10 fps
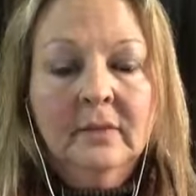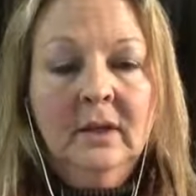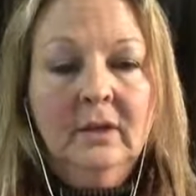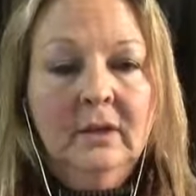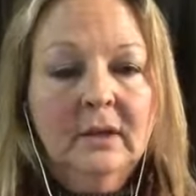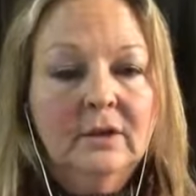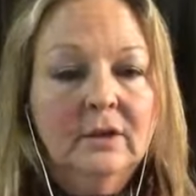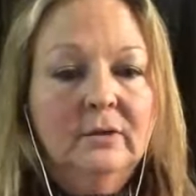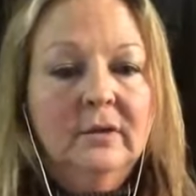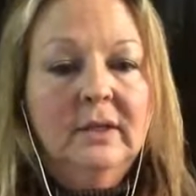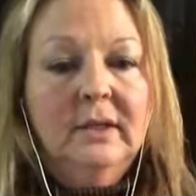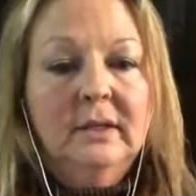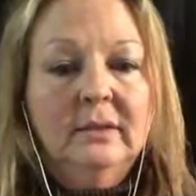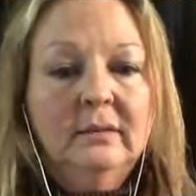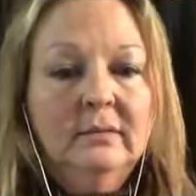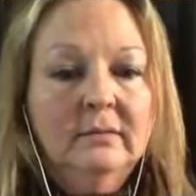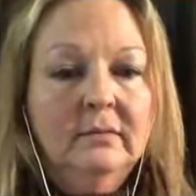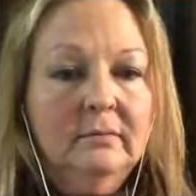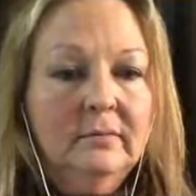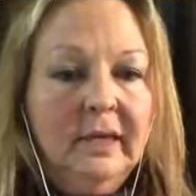It goes in
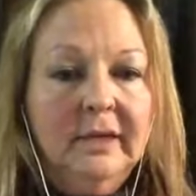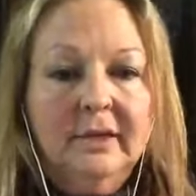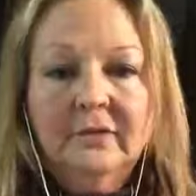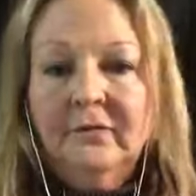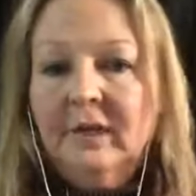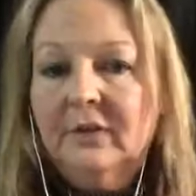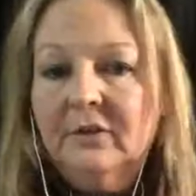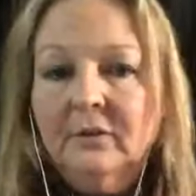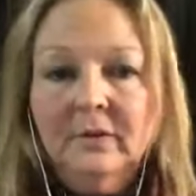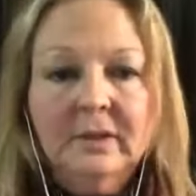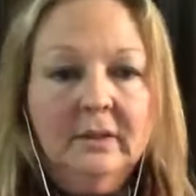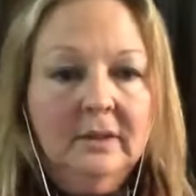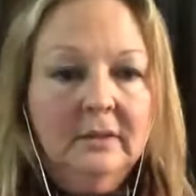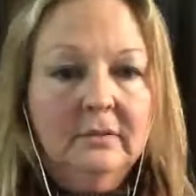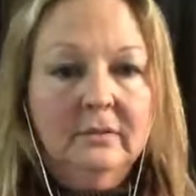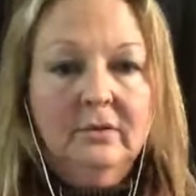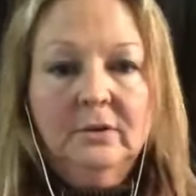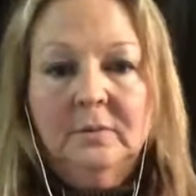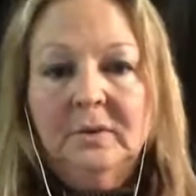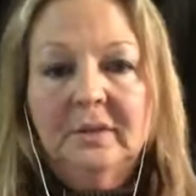and it affects you in here, your
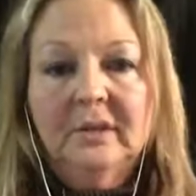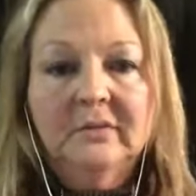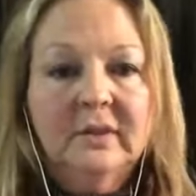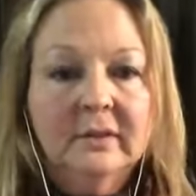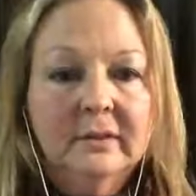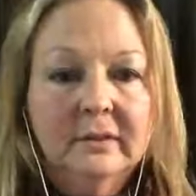belief system.